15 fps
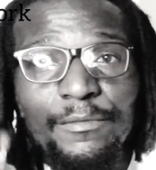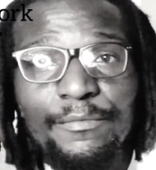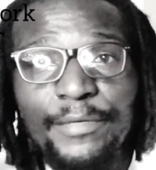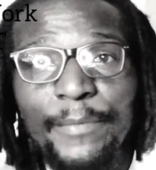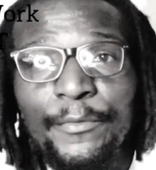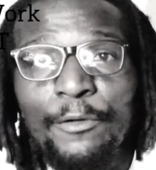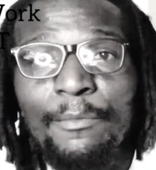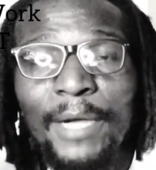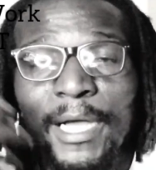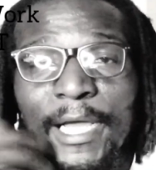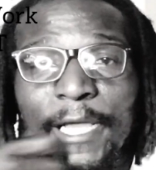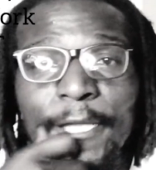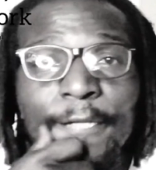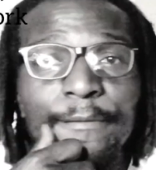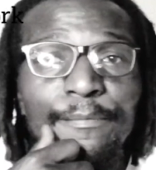prep your
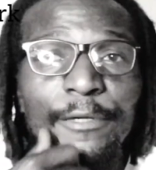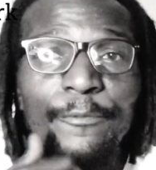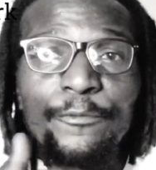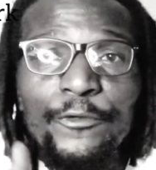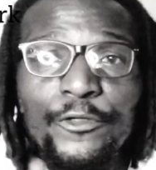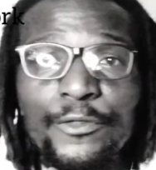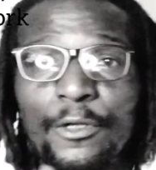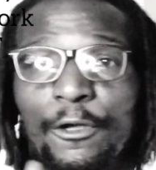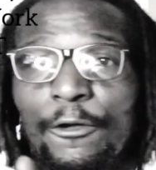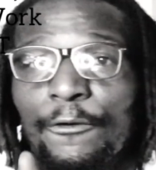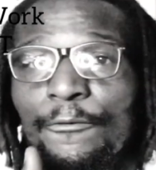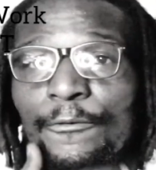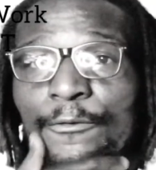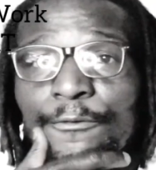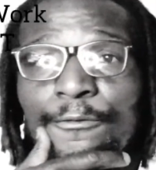mind, prep your soul,